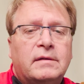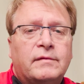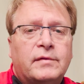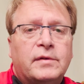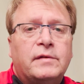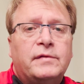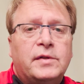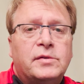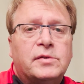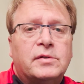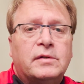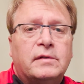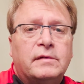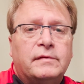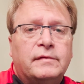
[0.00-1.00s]
for the
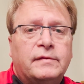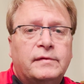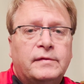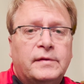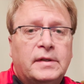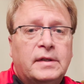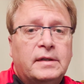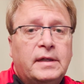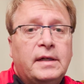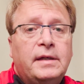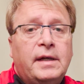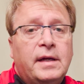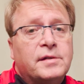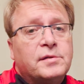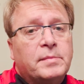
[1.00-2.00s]
future of uh,
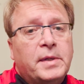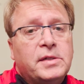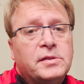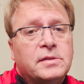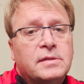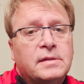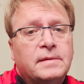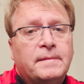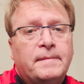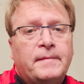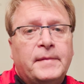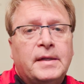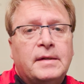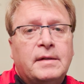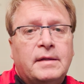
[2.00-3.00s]
kidney cancer patients.
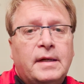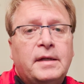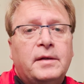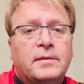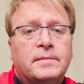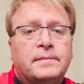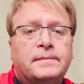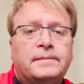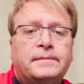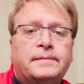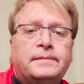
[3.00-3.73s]
Thank you.